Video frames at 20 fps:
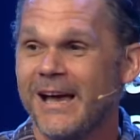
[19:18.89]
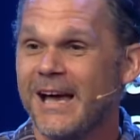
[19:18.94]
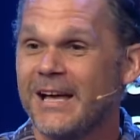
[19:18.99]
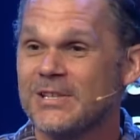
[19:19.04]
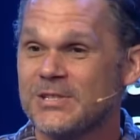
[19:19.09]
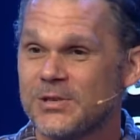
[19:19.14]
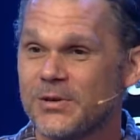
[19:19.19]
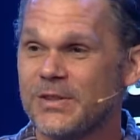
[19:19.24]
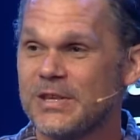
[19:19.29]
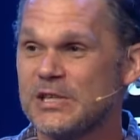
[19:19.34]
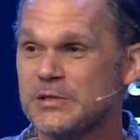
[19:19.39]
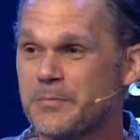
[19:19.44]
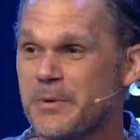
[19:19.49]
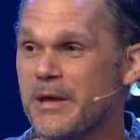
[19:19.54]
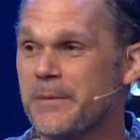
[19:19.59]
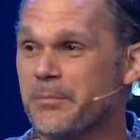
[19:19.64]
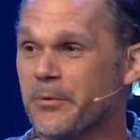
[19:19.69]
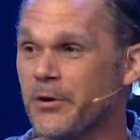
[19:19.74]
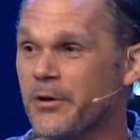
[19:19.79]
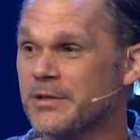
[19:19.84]
And so these
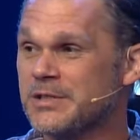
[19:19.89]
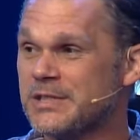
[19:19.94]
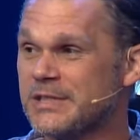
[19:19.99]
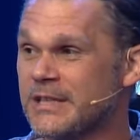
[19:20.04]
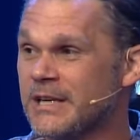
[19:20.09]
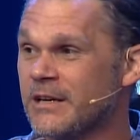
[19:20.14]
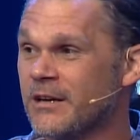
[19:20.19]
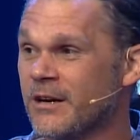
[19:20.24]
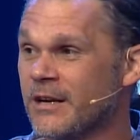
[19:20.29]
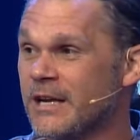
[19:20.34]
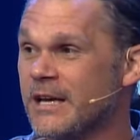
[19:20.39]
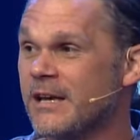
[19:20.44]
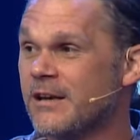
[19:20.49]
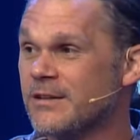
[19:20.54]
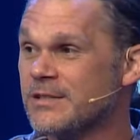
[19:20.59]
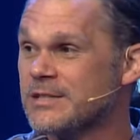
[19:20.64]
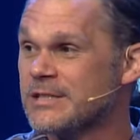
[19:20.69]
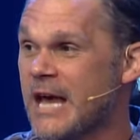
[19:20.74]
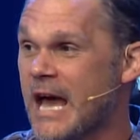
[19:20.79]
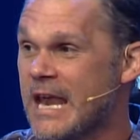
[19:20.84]
people sitting on a
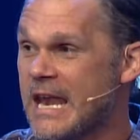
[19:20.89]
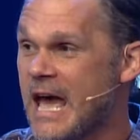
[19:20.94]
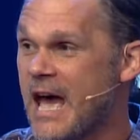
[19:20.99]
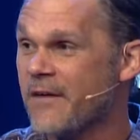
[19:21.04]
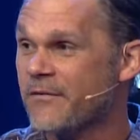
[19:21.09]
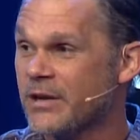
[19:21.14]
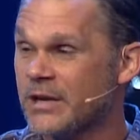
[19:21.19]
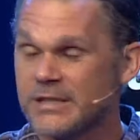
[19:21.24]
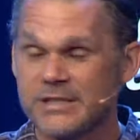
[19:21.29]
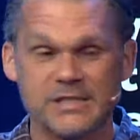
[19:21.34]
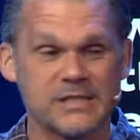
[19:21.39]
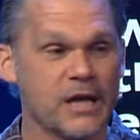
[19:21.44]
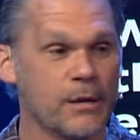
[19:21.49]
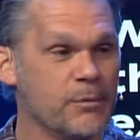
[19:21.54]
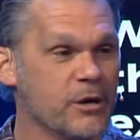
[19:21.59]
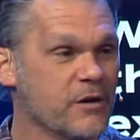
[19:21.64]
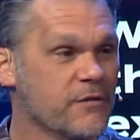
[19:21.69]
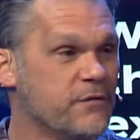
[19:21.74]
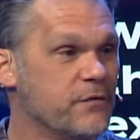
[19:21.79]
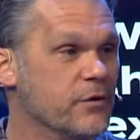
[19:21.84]
hillside having a
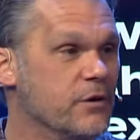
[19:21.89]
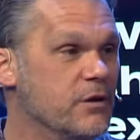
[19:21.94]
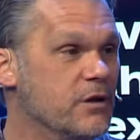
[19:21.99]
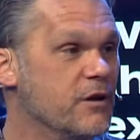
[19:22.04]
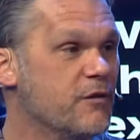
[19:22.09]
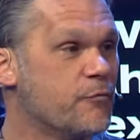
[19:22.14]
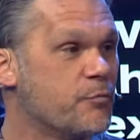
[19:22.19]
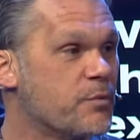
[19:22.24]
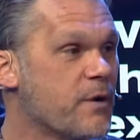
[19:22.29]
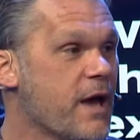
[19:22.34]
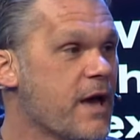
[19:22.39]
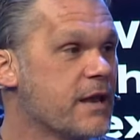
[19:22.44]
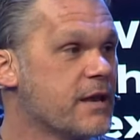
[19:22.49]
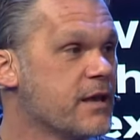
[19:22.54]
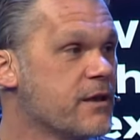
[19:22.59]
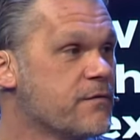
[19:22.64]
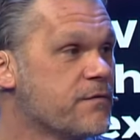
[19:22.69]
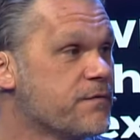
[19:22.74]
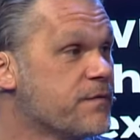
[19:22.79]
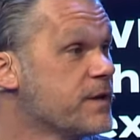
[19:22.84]
stomach full of bread
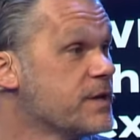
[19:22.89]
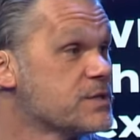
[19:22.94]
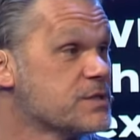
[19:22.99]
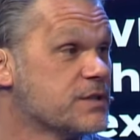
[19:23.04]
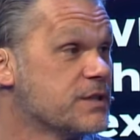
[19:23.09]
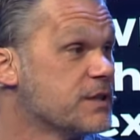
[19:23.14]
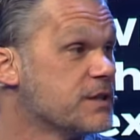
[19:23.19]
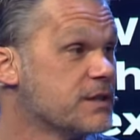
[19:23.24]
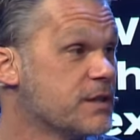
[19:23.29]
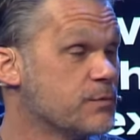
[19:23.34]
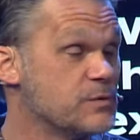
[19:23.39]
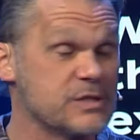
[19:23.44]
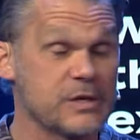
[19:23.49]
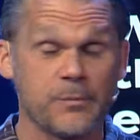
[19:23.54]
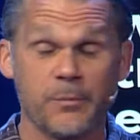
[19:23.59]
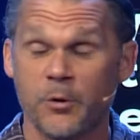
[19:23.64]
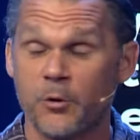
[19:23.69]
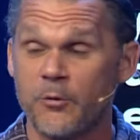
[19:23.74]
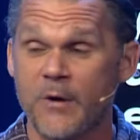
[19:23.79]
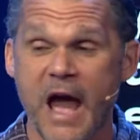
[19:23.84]
and fish that was a
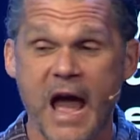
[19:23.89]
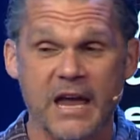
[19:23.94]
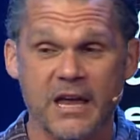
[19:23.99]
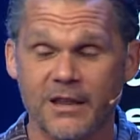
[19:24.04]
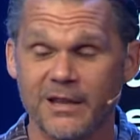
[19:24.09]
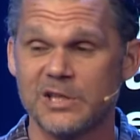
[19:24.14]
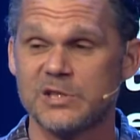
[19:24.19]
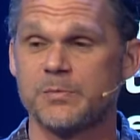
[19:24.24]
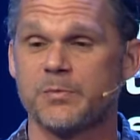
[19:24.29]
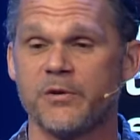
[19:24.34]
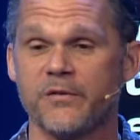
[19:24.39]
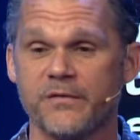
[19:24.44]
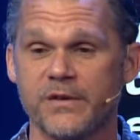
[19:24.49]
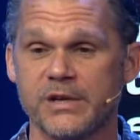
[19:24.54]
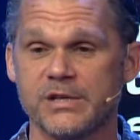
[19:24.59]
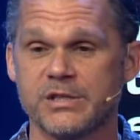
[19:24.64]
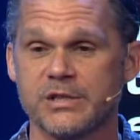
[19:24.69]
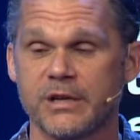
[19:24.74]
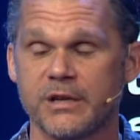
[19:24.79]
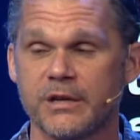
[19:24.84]
miraculous
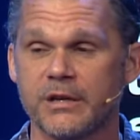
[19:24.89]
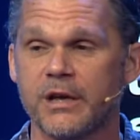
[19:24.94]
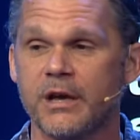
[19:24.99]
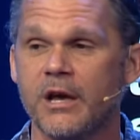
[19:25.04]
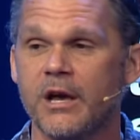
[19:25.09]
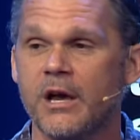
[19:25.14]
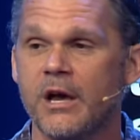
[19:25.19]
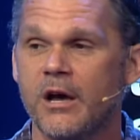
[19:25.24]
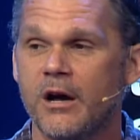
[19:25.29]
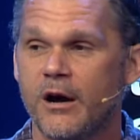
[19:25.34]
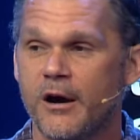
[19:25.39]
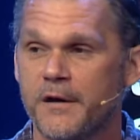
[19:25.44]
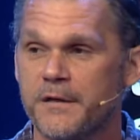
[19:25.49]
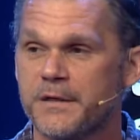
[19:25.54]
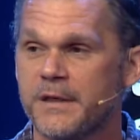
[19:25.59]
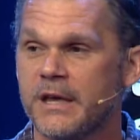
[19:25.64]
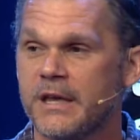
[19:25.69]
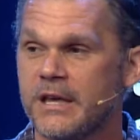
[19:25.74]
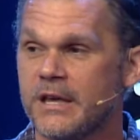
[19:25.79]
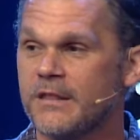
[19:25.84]
provision are
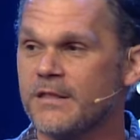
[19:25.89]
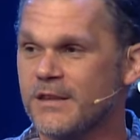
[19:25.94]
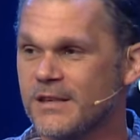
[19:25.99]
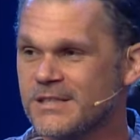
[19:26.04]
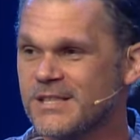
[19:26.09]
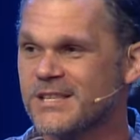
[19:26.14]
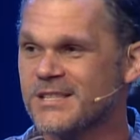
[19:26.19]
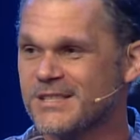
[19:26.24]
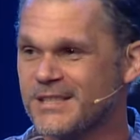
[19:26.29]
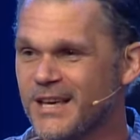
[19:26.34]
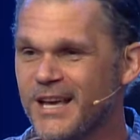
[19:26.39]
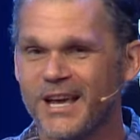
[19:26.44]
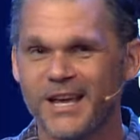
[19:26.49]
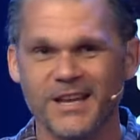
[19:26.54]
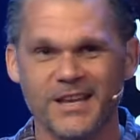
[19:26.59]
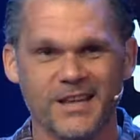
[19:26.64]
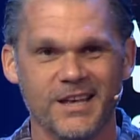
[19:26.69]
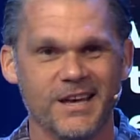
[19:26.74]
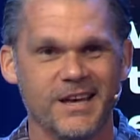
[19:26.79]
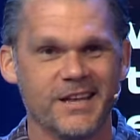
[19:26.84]
thinking, this is
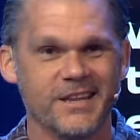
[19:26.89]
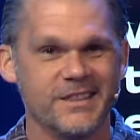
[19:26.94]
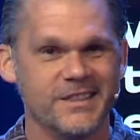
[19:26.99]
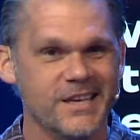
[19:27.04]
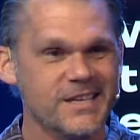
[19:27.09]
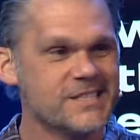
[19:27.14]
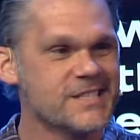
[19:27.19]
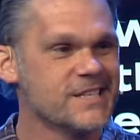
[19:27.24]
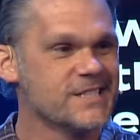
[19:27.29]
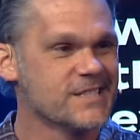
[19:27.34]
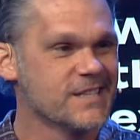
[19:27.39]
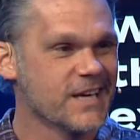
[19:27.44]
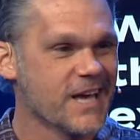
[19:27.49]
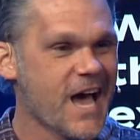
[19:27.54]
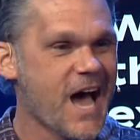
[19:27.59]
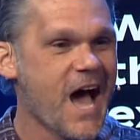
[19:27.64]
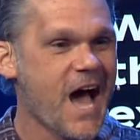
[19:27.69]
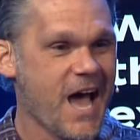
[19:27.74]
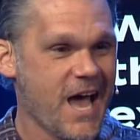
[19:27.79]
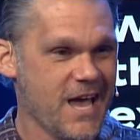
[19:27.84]
it. This is the
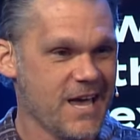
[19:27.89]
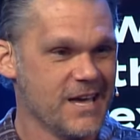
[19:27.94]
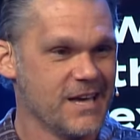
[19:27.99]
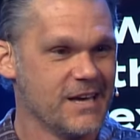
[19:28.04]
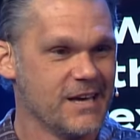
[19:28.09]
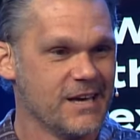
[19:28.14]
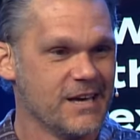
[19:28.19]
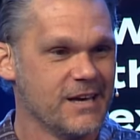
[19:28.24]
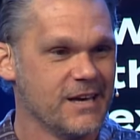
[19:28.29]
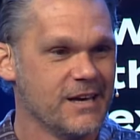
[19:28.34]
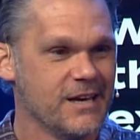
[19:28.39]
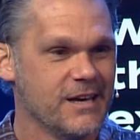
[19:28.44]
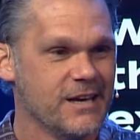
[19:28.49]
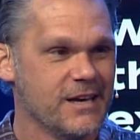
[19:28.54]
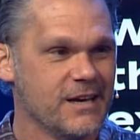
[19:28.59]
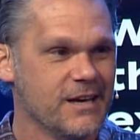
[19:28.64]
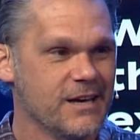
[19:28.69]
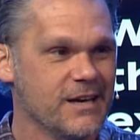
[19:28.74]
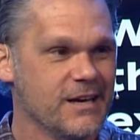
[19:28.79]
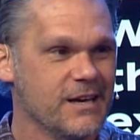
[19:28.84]
guy.
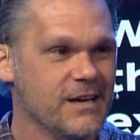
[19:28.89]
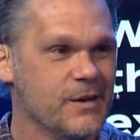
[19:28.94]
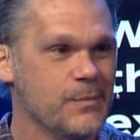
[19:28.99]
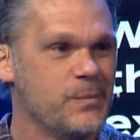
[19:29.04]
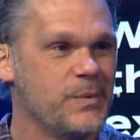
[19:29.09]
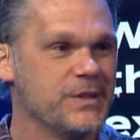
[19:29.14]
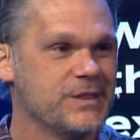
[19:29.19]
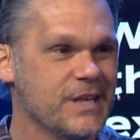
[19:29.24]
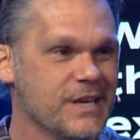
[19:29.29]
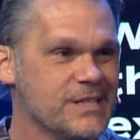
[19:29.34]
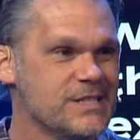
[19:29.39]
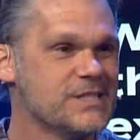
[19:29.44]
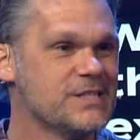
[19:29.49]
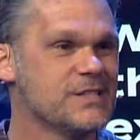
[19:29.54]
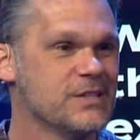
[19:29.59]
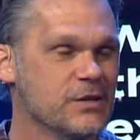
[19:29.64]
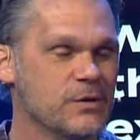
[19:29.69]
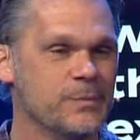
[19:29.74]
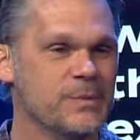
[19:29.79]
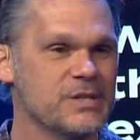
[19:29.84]
But they
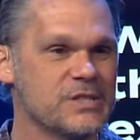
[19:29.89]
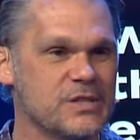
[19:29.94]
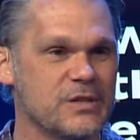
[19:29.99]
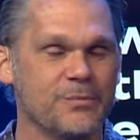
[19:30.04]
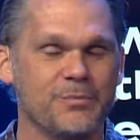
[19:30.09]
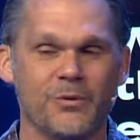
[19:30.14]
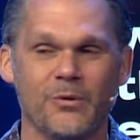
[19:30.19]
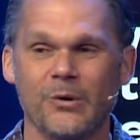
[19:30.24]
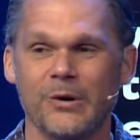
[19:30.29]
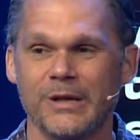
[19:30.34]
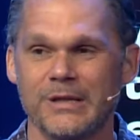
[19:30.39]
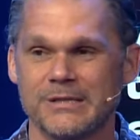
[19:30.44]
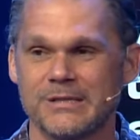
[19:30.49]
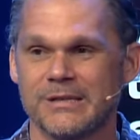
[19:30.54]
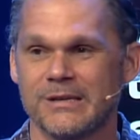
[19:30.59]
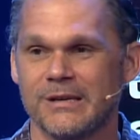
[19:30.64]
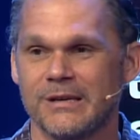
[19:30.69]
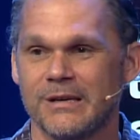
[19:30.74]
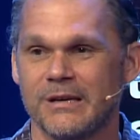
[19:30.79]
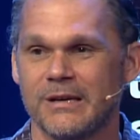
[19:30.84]
still miss the point.